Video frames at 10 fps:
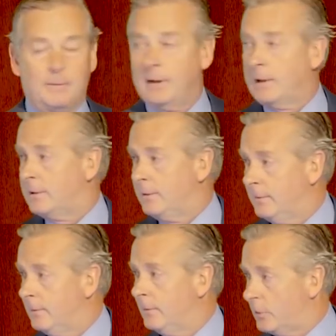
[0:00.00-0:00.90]
Well, that
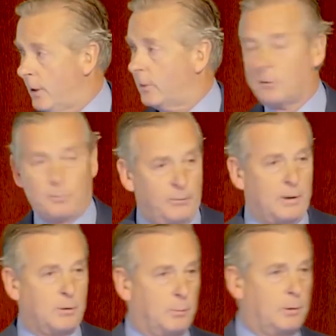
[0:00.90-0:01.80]
sucked,
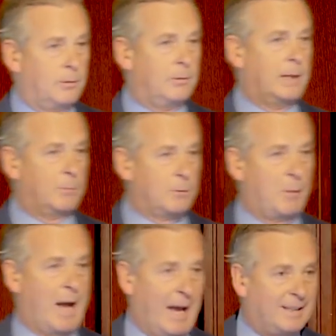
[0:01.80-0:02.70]
professional word. That was
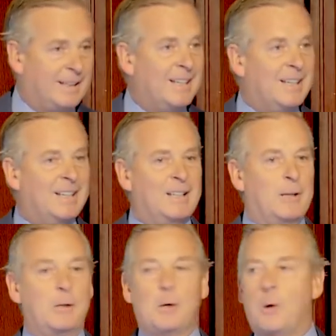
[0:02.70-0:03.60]
bad.
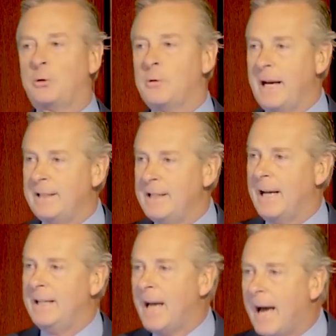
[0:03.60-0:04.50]
You know, you go into
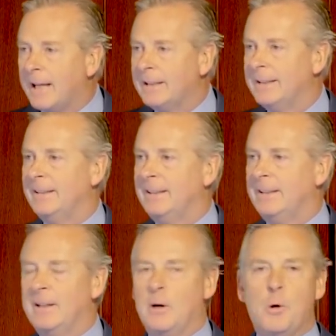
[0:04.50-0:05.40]
1999,
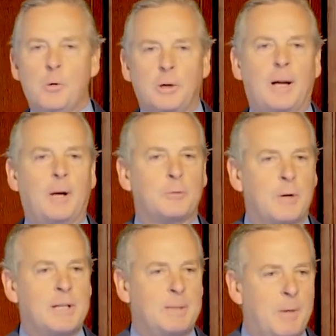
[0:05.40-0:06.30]
who the hell's
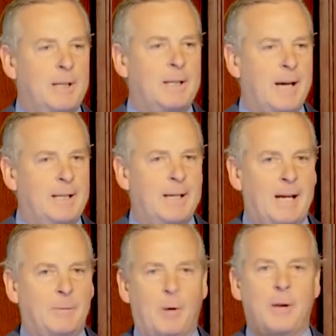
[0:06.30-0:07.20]
raising money in
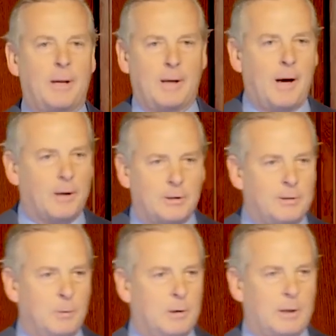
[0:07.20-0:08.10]
99? Well, not
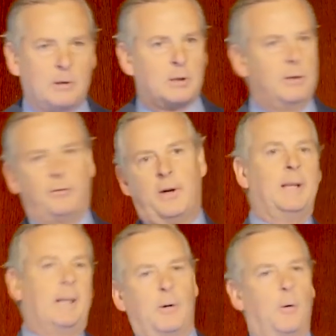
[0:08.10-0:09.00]
us. We're like just
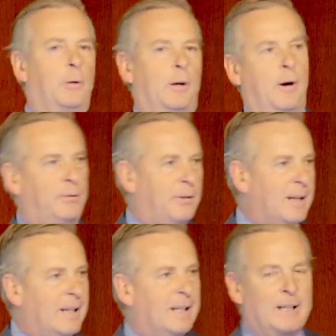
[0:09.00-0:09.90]
defending and holding off,
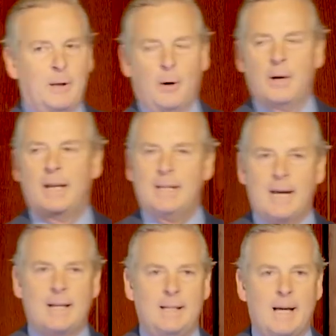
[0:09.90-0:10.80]
you know. And in
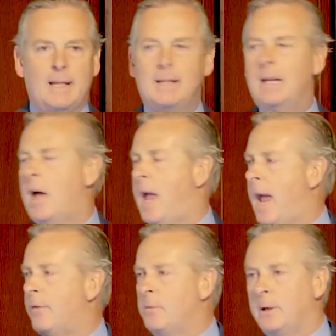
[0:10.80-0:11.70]
99,
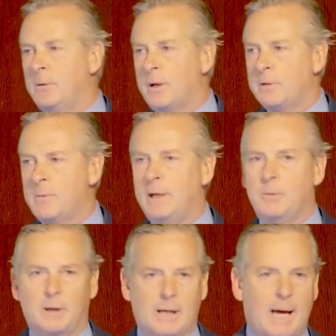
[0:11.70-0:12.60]
everybody who raised
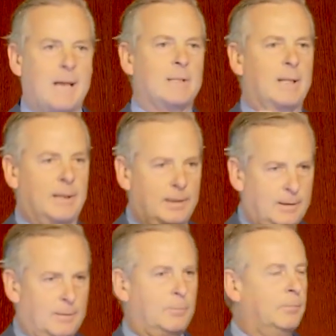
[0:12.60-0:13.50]
money were the guys and
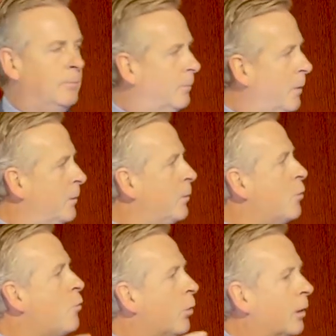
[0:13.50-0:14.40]
the women
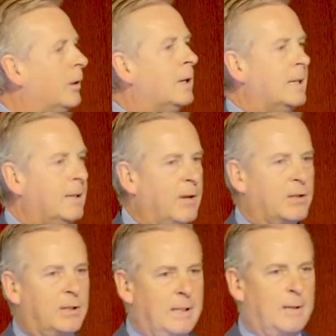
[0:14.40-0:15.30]
who were
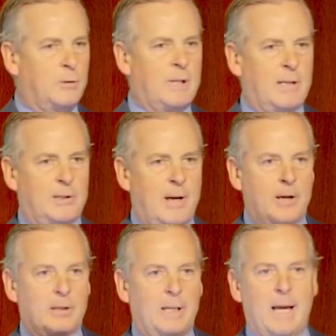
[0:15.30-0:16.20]
invested in those 10
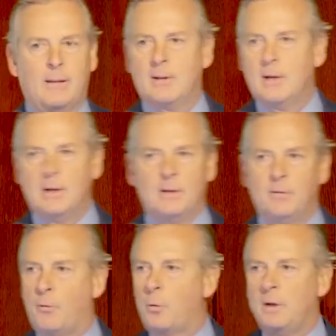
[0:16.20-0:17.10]
stocks and had
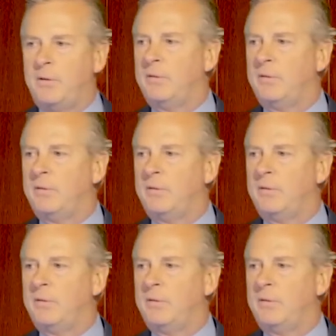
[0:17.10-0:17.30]
40,